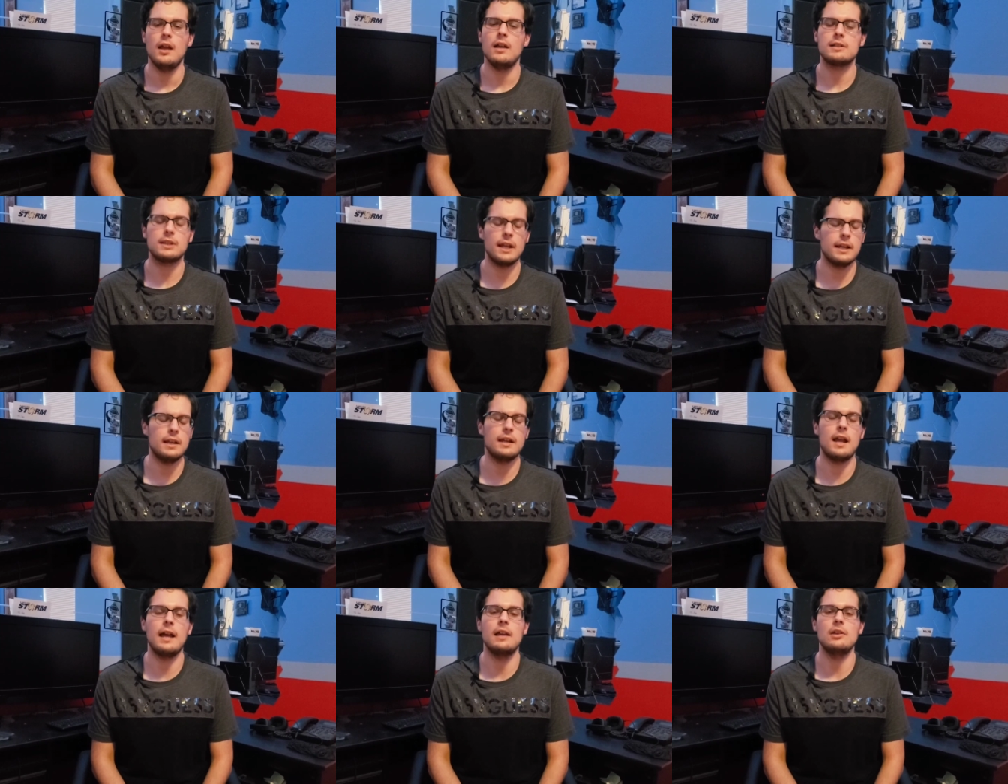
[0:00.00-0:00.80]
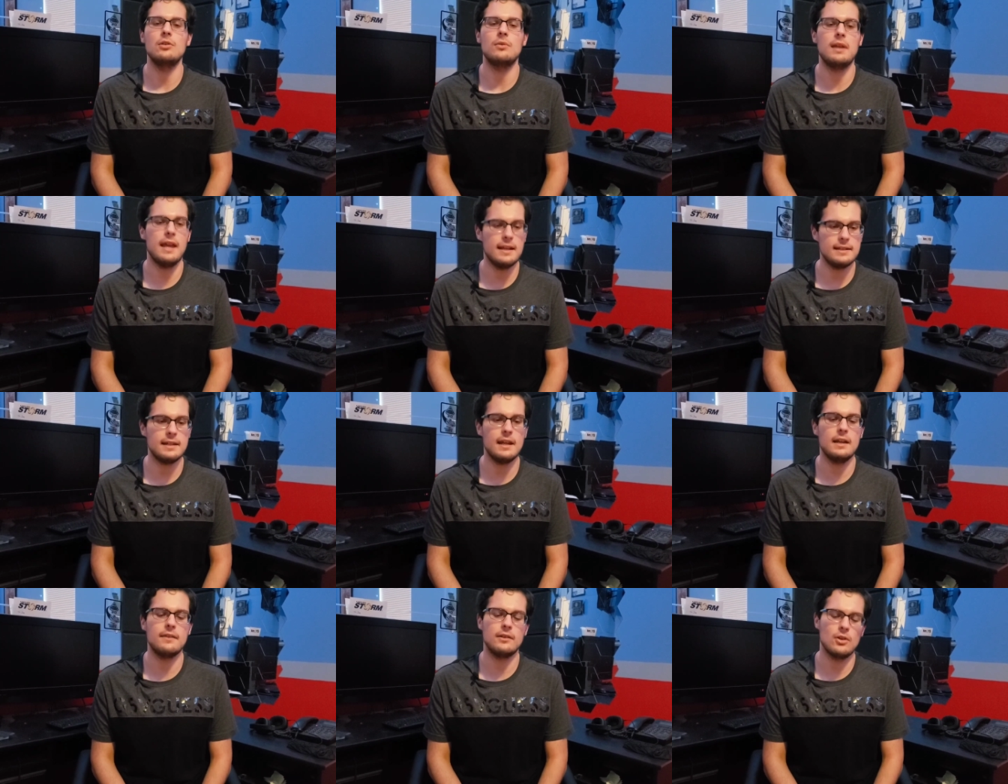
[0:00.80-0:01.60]
It's late at night, you can't
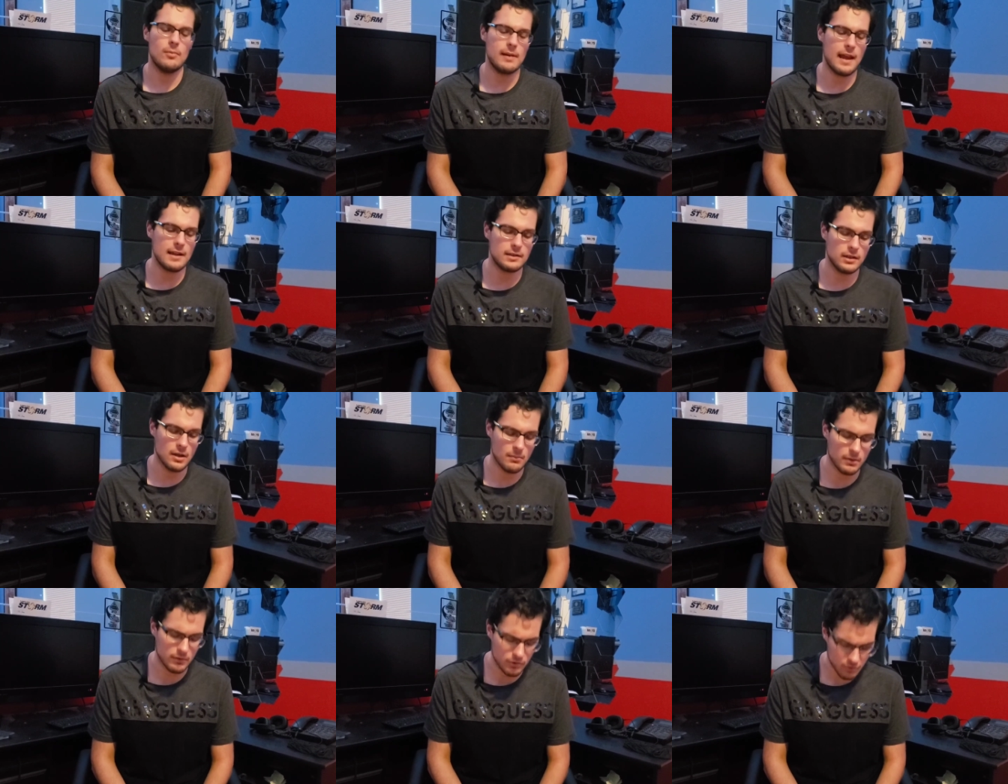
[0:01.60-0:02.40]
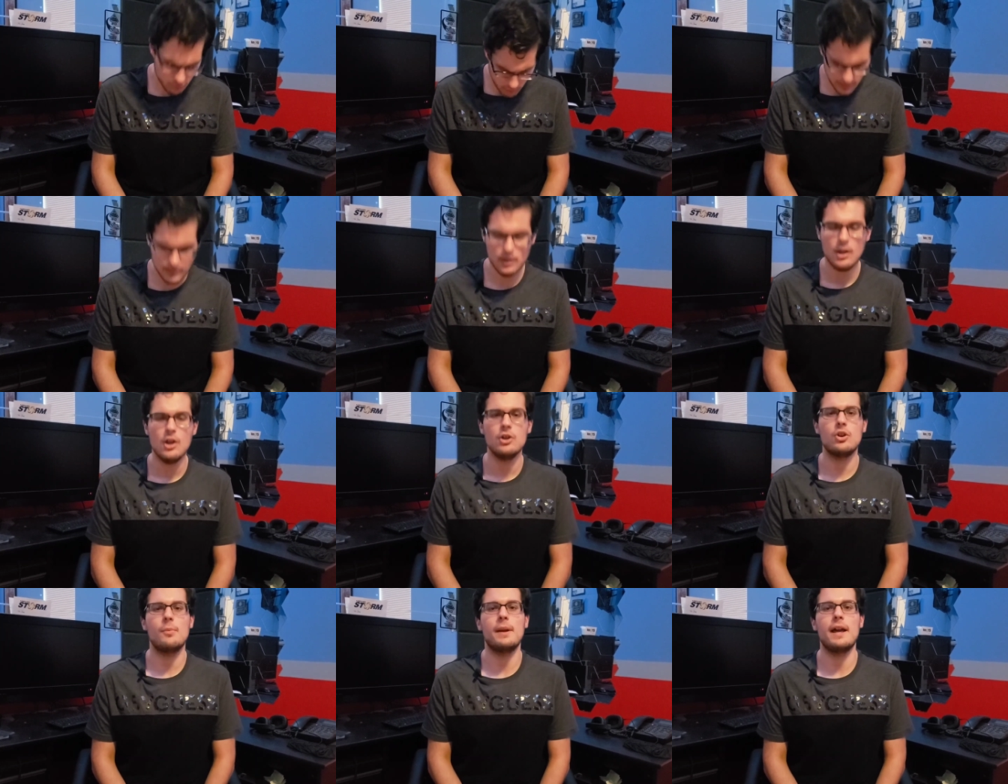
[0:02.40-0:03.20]
see anything, nobody has their number in the street,
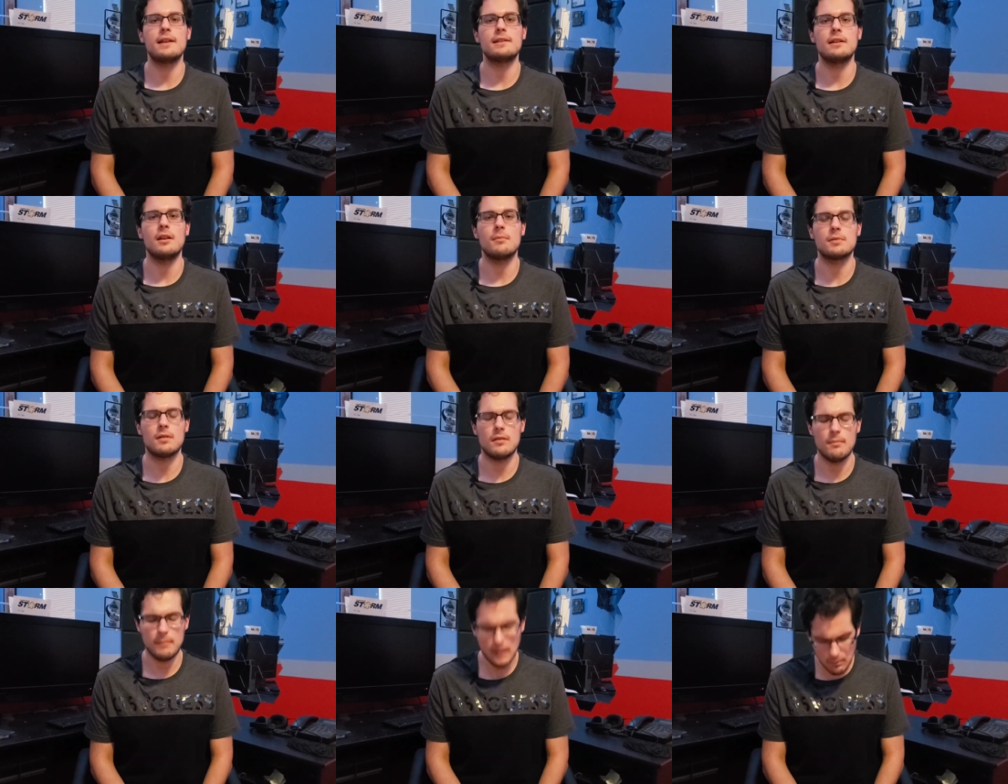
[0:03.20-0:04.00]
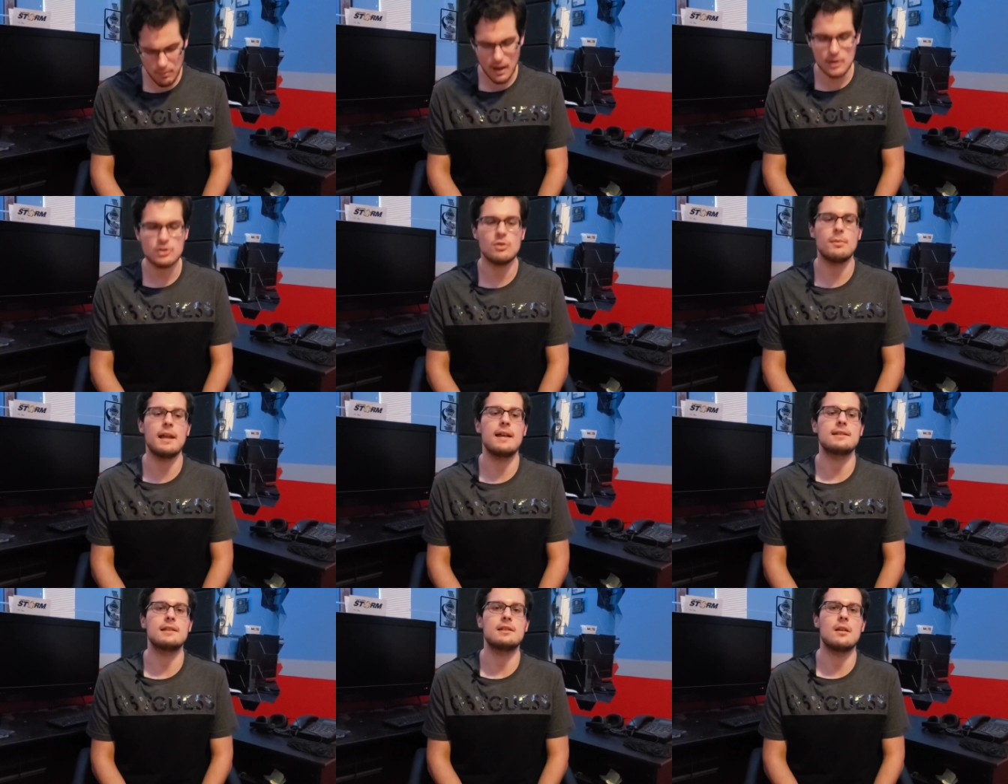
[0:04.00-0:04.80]
nobody has their numbers on the mailbox, nobody
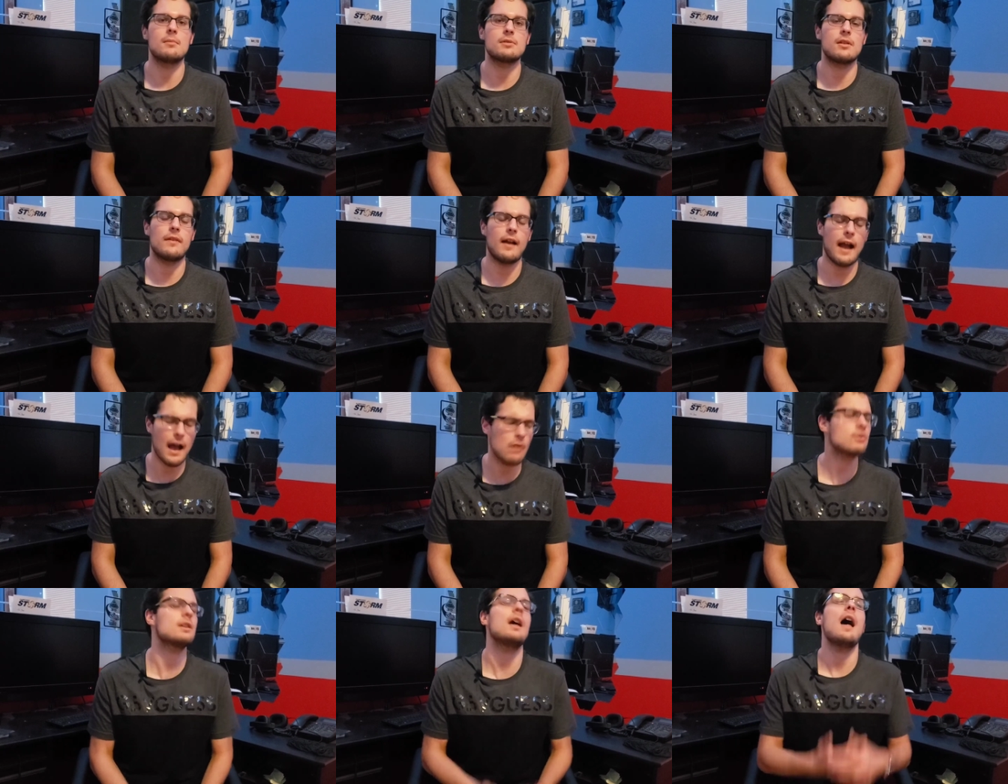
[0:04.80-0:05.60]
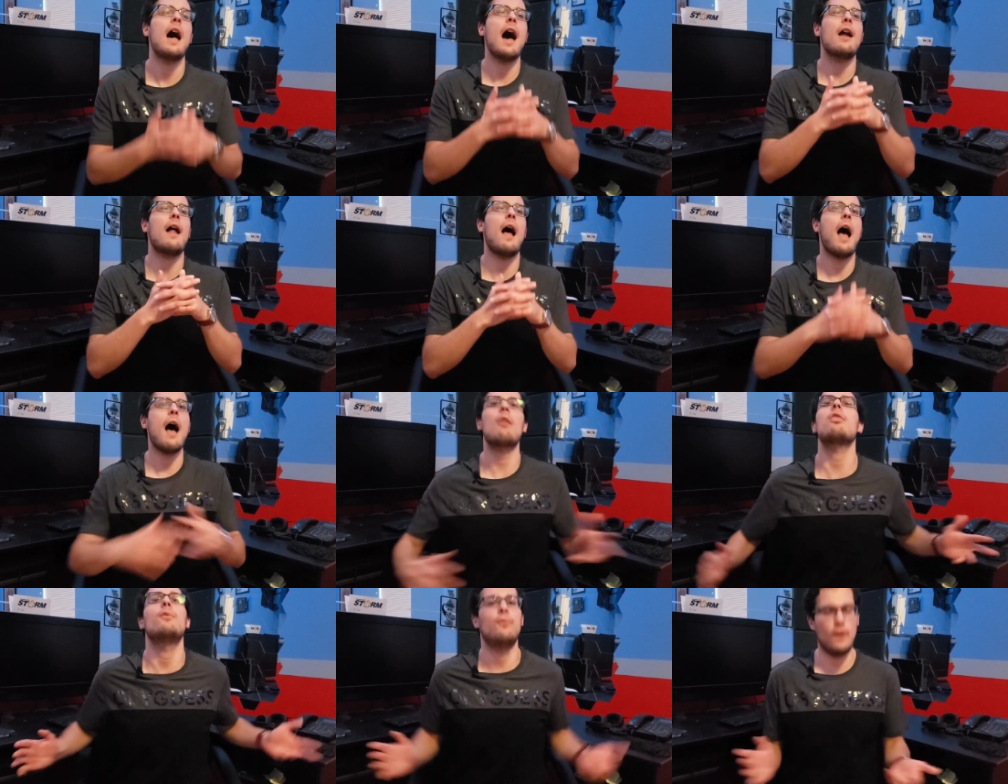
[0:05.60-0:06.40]
has these numbers on their house. I don't know
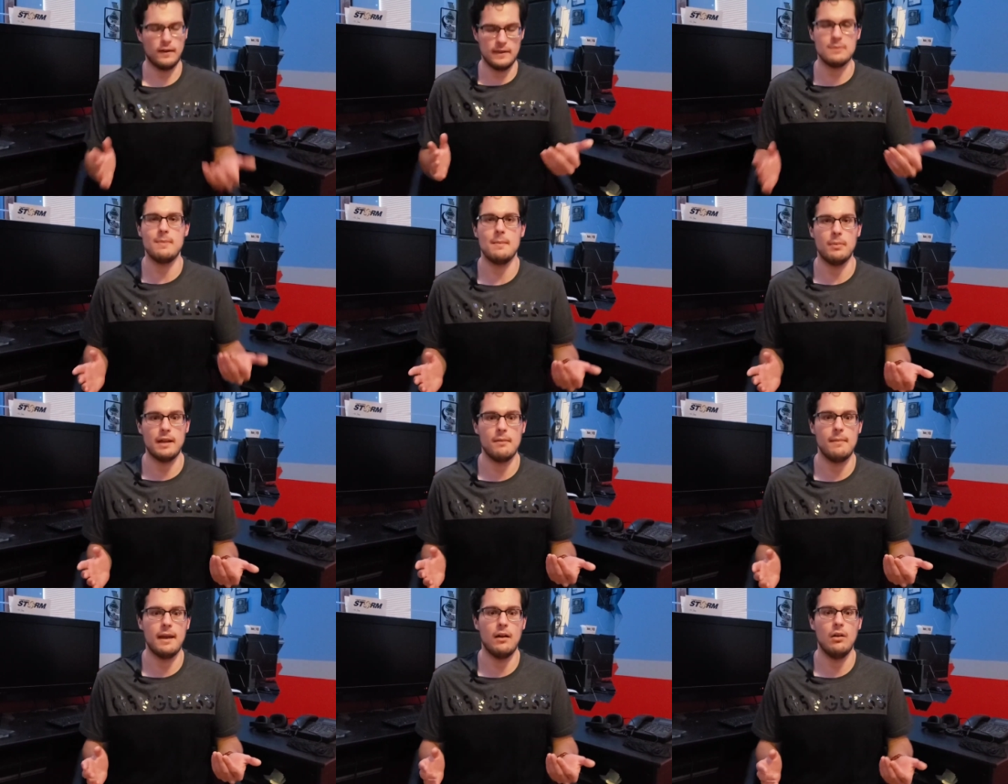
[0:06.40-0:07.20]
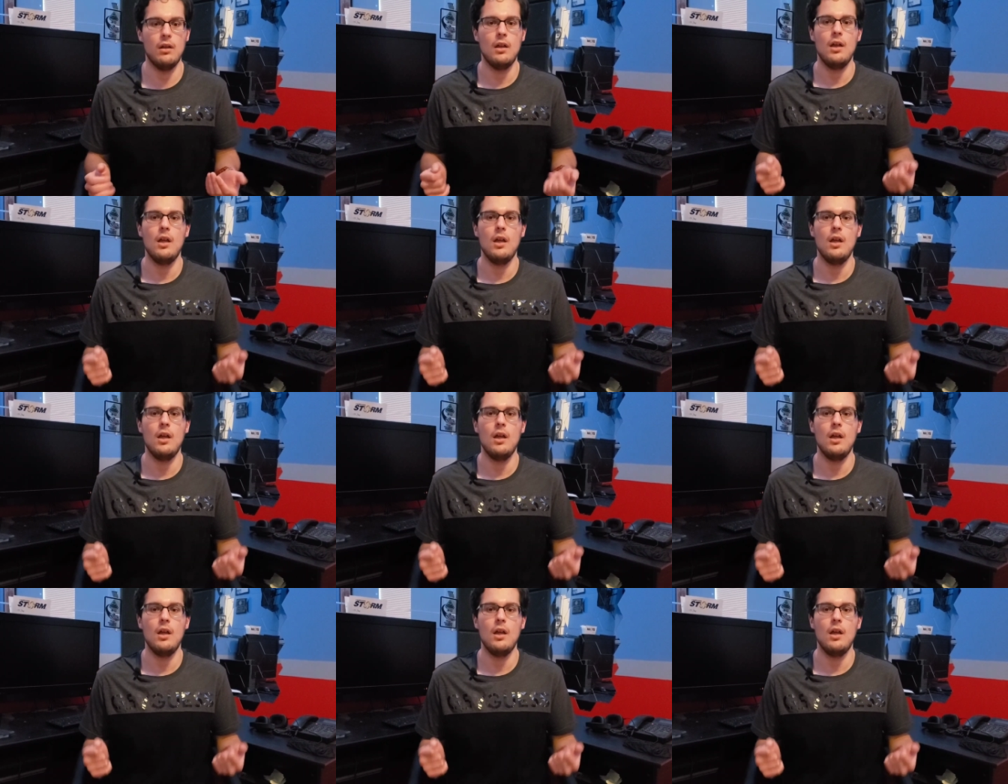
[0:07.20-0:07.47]
how the fuck these people get mail.